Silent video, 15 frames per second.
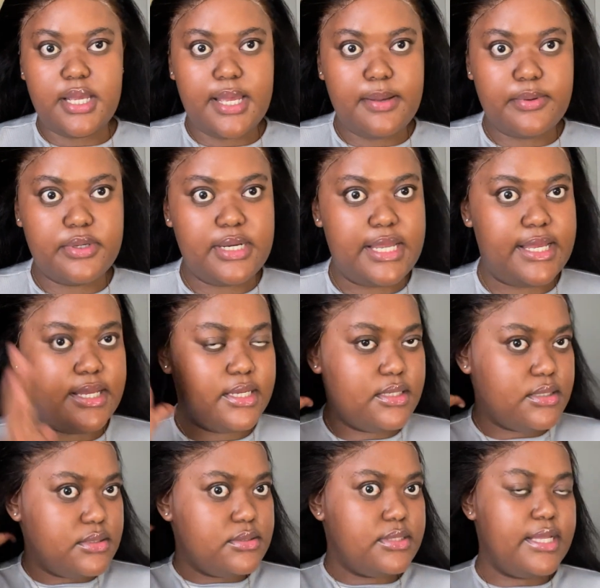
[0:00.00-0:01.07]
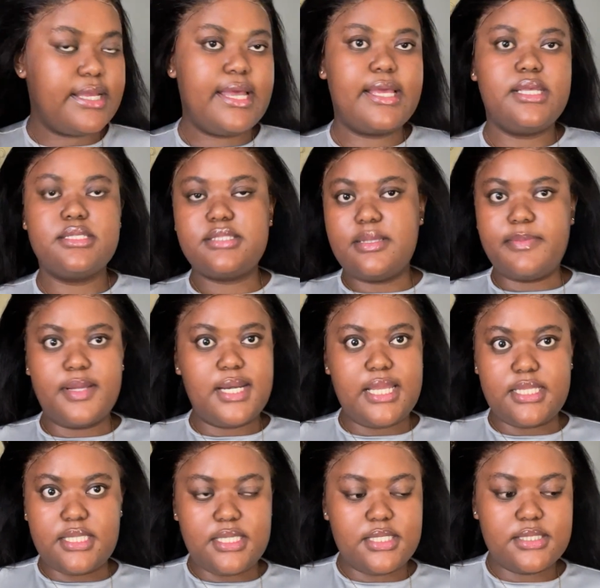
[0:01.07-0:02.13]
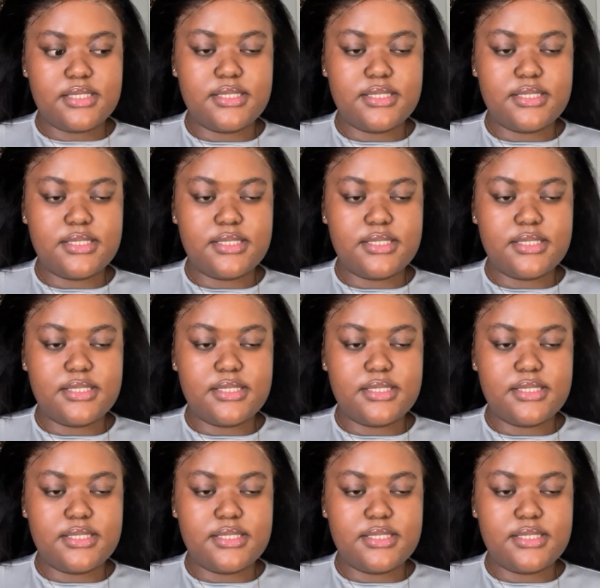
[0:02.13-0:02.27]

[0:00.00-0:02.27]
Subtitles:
I won't lie. Like I can step out like this.